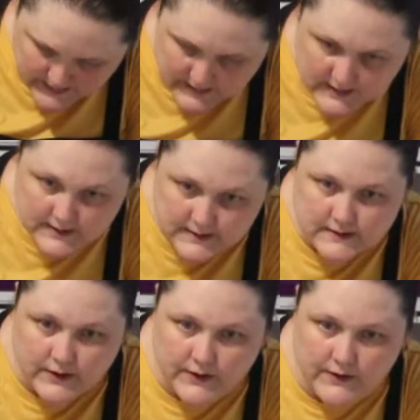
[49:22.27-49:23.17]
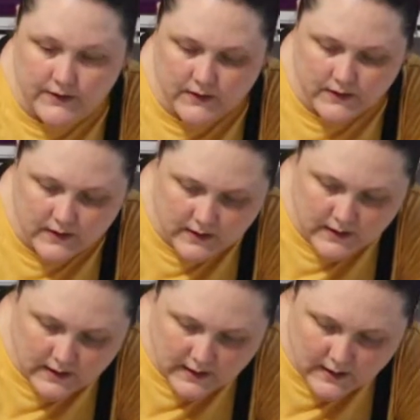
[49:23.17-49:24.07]
So
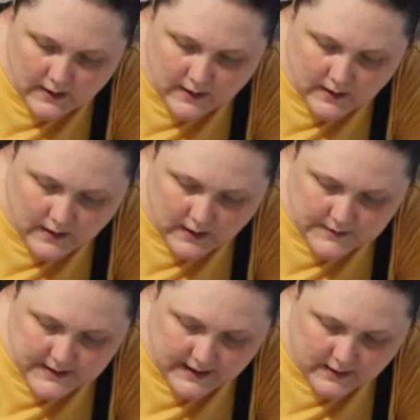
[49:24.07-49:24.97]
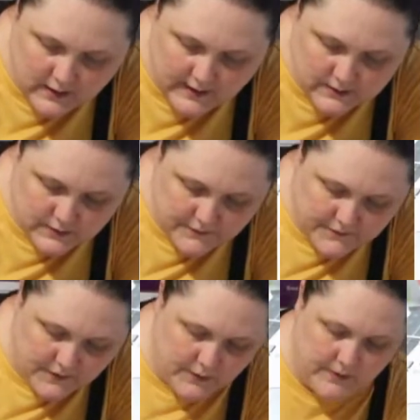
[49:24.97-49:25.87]
I'll take a nice good
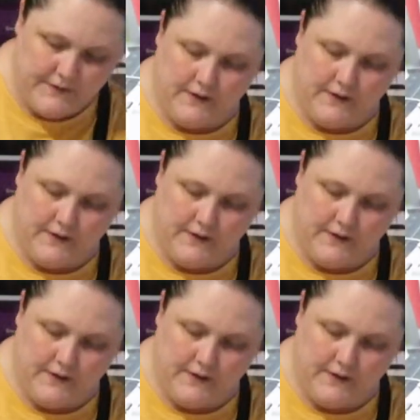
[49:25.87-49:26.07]
photo of it.